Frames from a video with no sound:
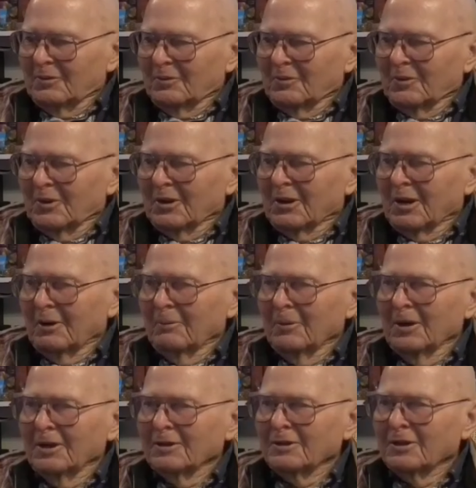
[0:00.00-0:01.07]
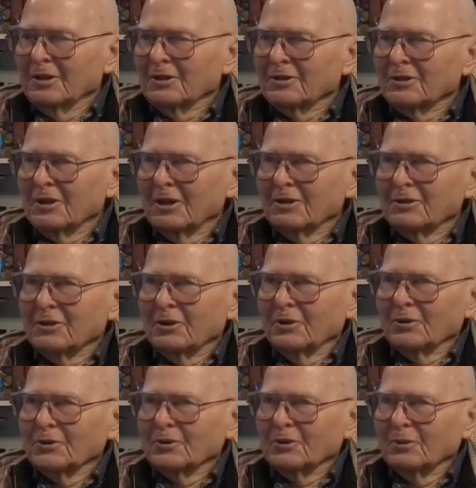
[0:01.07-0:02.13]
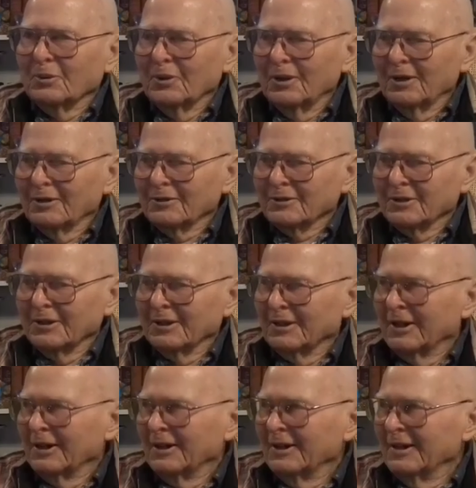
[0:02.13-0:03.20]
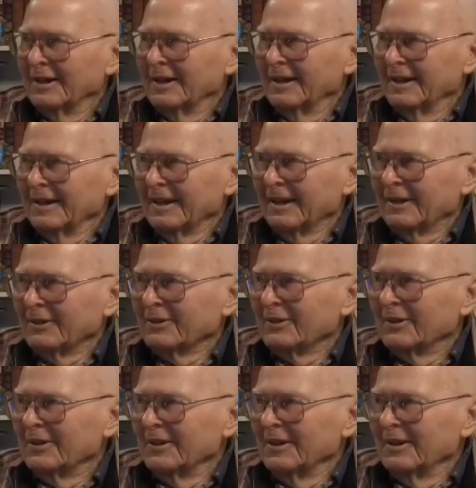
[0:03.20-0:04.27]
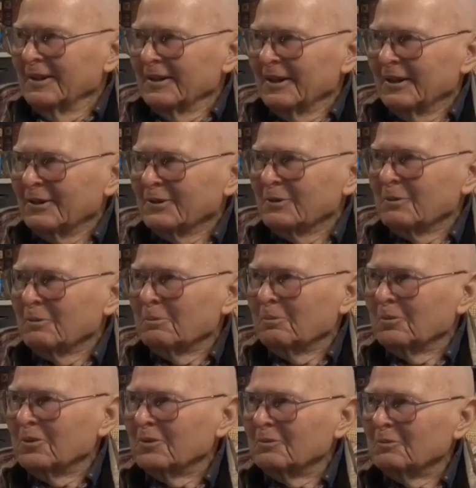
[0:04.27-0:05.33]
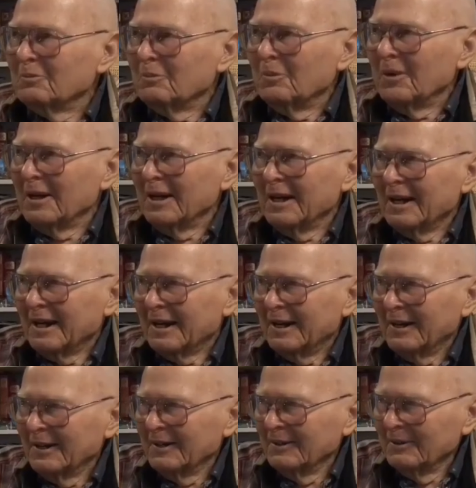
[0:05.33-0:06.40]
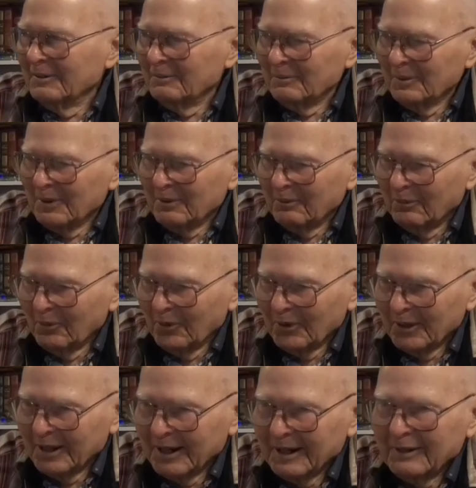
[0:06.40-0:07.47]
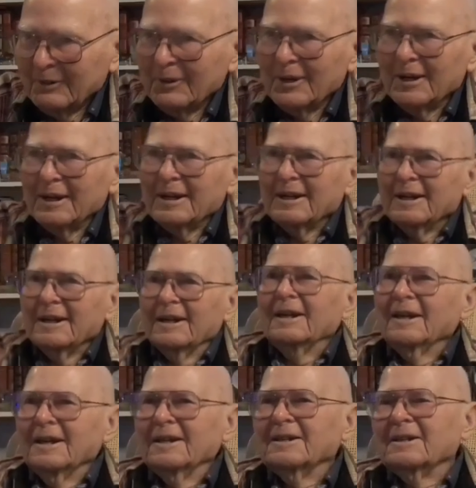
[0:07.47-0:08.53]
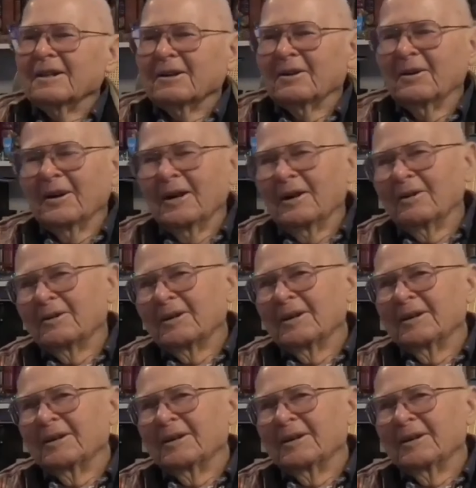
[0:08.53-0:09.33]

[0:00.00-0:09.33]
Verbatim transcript: You come in, just touch those wheels, and they, they they're spinning before they really hit the ground.